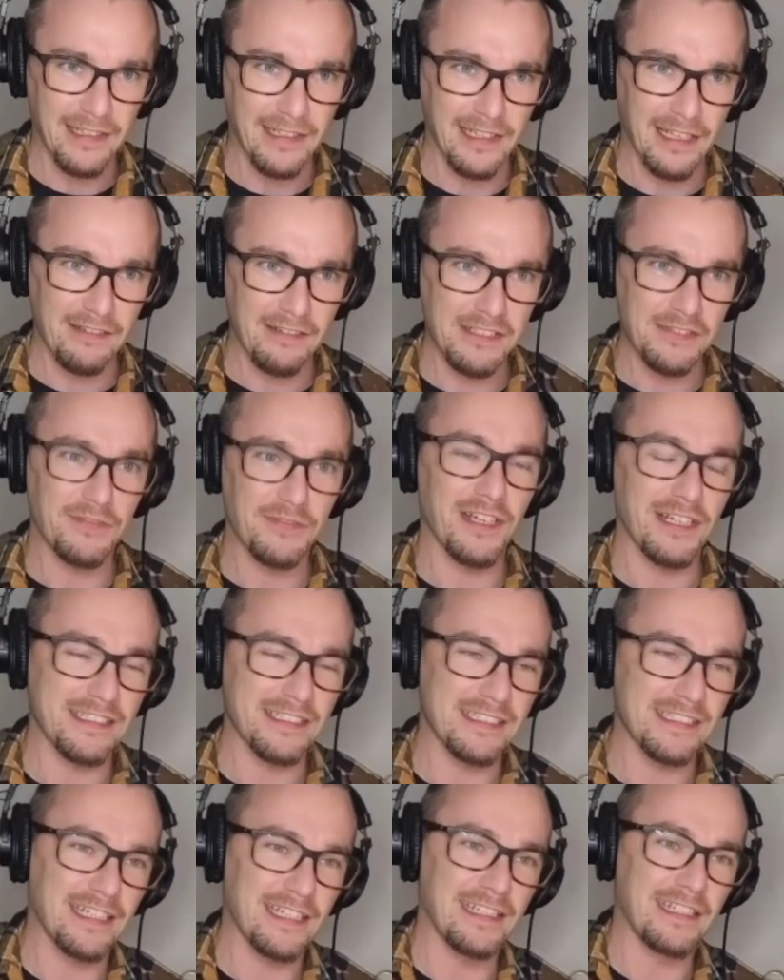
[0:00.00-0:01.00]
And I was very
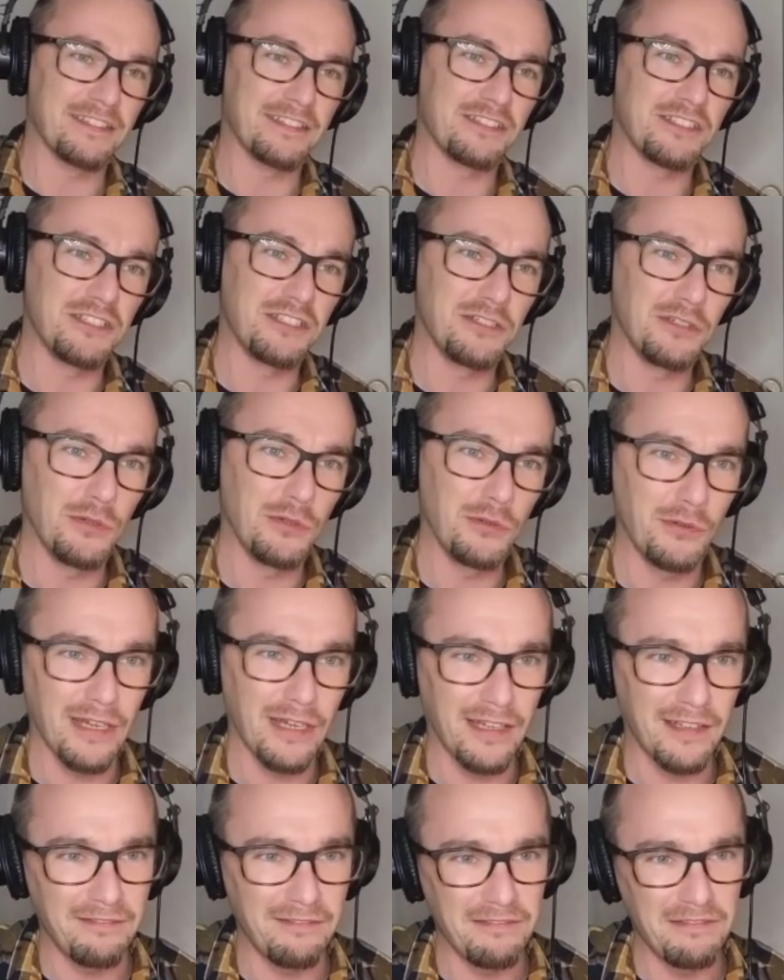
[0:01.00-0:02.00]
excited
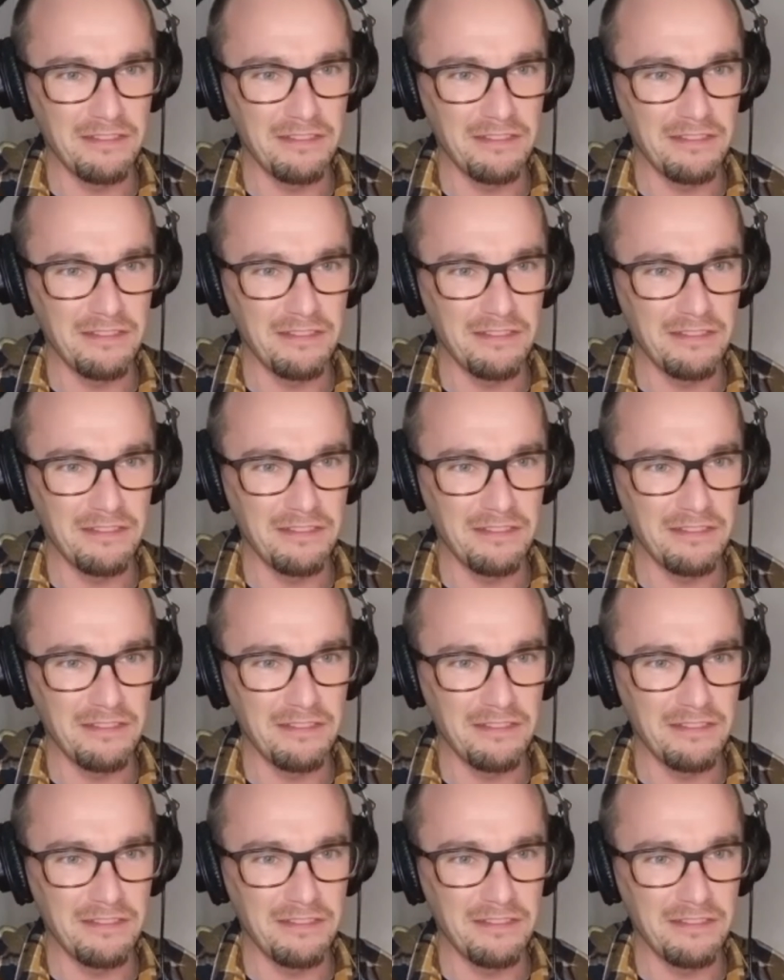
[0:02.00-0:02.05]
to